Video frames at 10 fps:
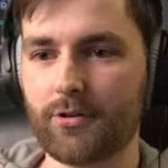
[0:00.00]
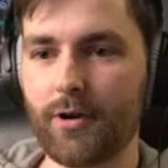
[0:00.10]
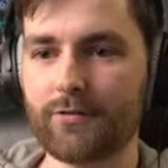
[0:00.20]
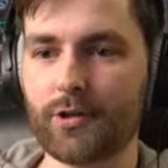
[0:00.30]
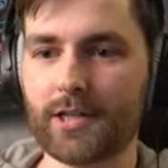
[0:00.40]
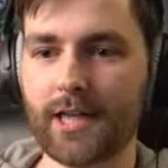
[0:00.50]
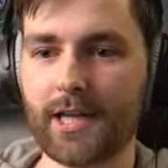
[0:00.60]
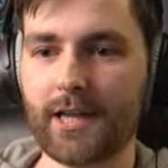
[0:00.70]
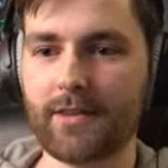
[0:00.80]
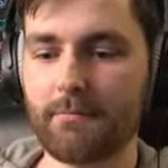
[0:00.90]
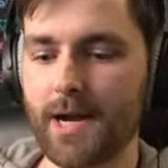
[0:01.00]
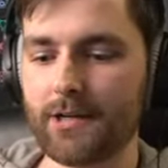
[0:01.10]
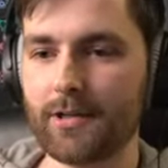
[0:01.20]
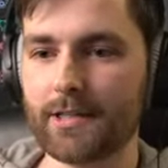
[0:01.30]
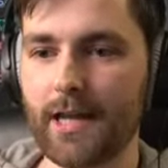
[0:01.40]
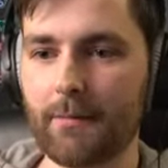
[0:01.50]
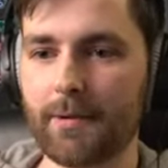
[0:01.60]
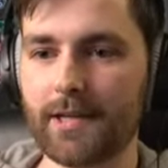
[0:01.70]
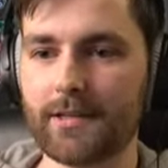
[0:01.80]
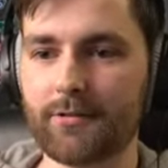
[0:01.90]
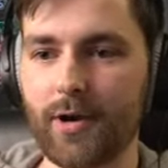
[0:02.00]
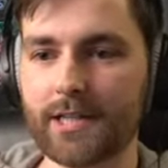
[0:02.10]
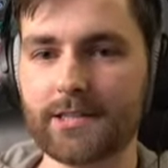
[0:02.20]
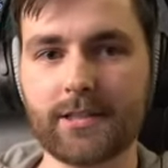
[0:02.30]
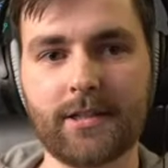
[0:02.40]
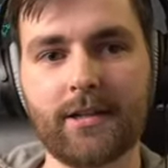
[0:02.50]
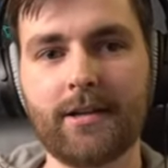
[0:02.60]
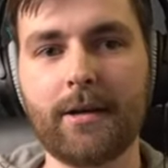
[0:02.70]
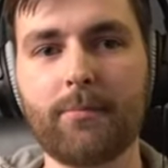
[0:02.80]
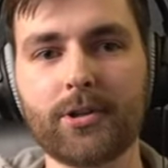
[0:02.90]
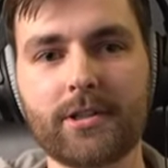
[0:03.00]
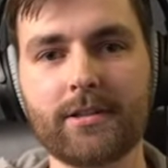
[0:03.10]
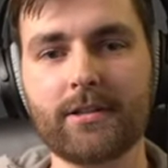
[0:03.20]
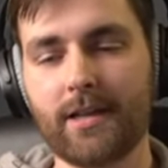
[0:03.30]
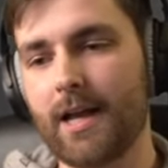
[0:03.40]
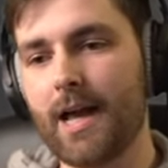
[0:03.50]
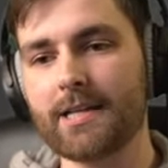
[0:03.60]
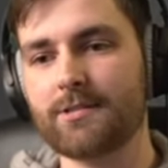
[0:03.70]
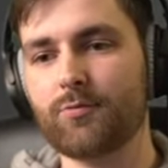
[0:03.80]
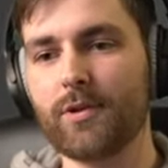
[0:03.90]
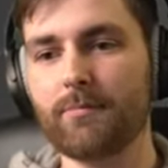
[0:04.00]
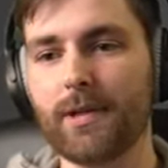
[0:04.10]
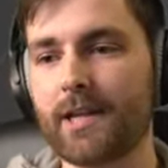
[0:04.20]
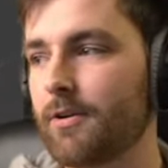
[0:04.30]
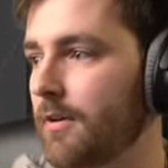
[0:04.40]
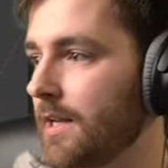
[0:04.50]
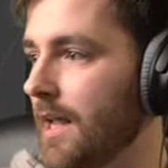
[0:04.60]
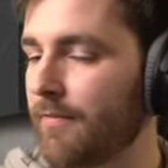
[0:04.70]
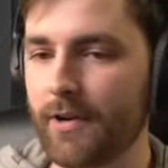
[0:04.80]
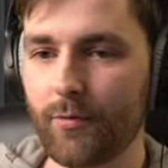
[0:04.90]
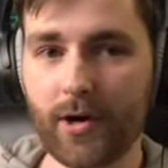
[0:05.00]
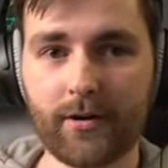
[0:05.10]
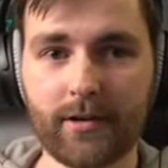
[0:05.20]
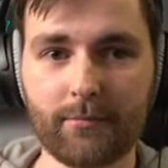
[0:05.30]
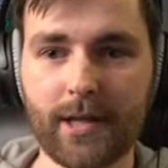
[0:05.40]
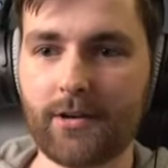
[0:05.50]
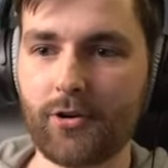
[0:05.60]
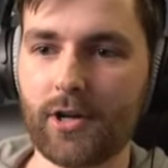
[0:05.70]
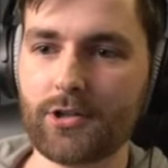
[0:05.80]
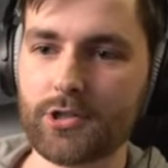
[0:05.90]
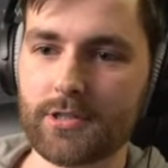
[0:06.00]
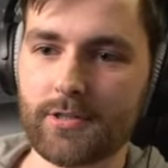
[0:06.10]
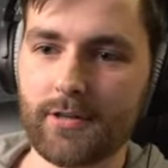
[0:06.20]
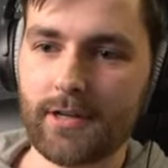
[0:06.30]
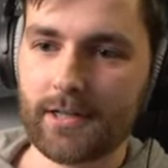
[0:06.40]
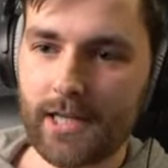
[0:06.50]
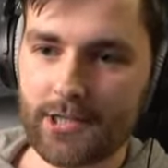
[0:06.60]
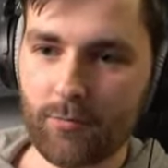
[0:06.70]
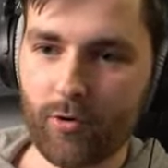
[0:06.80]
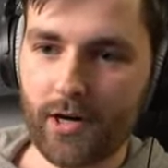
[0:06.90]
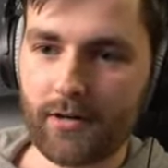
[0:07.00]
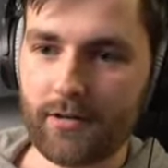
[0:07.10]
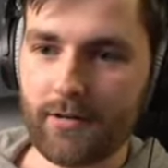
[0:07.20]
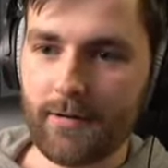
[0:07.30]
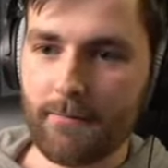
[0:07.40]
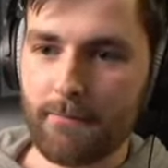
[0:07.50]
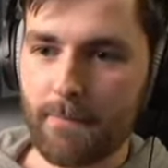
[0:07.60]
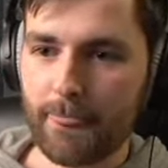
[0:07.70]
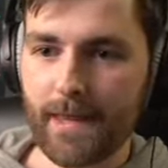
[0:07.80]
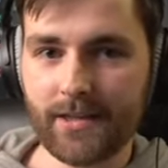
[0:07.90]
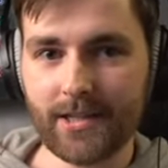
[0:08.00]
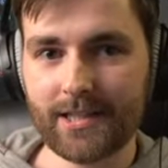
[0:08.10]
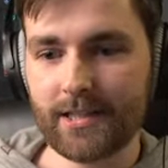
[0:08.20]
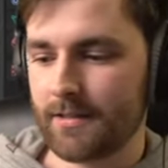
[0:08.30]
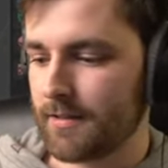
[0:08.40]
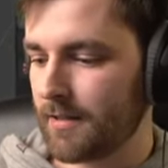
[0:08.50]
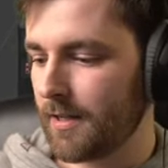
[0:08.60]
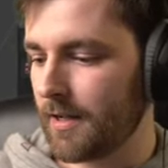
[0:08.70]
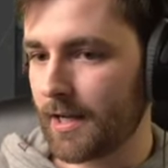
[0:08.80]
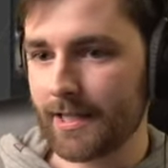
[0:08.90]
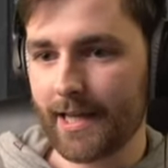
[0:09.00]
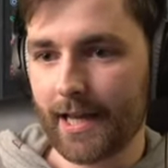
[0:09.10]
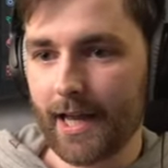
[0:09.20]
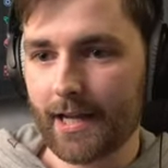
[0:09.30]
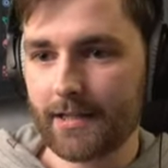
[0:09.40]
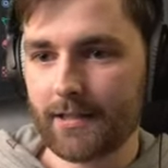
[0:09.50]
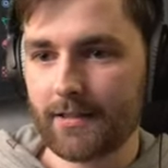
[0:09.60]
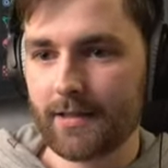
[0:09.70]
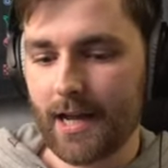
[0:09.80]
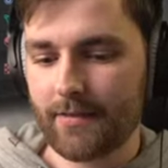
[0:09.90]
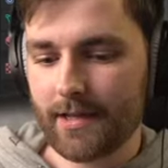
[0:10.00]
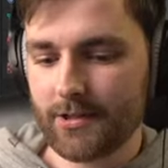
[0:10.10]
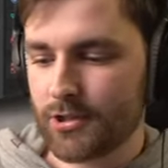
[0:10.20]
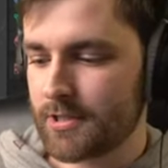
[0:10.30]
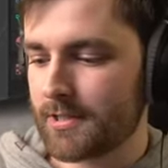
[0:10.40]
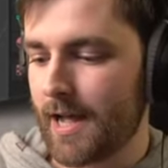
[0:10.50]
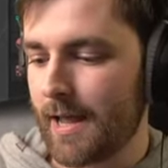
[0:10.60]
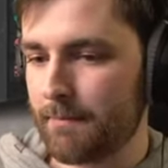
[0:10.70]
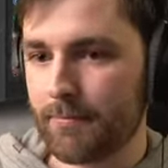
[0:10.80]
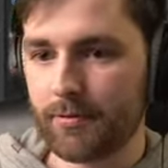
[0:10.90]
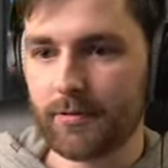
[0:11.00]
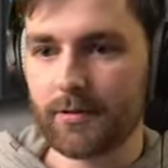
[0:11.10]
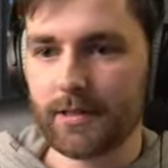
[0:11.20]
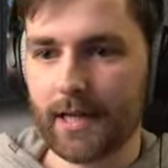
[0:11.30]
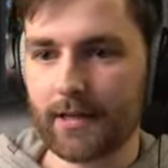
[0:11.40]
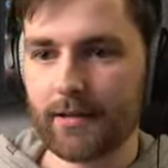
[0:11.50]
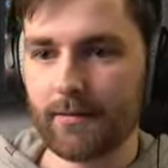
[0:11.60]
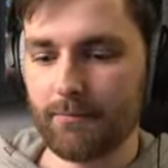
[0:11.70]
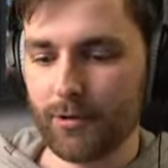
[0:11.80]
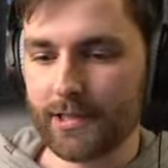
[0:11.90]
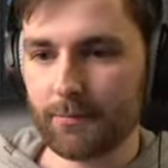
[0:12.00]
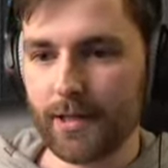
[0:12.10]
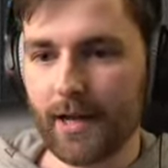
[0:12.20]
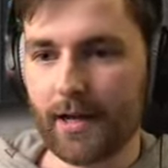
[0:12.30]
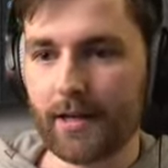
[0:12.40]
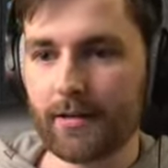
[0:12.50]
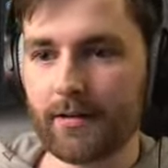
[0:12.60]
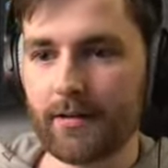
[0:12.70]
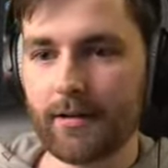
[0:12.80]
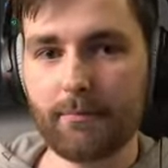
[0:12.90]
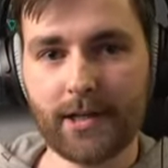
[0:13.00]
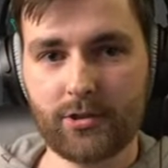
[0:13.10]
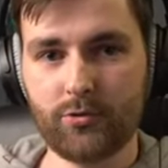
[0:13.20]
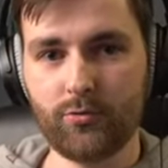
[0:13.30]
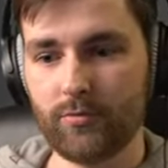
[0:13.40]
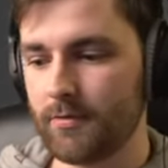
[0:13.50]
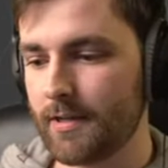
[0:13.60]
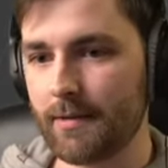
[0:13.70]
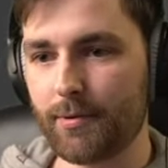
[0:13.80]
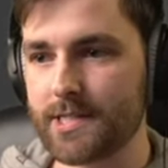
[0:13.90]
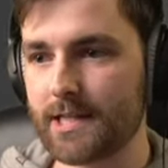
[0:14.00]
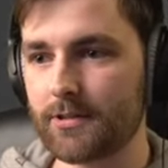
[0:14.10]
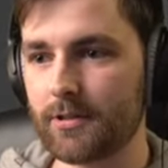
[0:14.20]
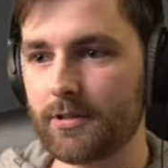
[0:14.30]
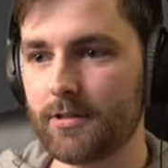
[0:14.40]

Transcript: You have to click and then manually type in, right? But as with Blender, in everywhere in Blender, you can just click somewhere and then uh, click again and then just type like multiply by two and then press enter.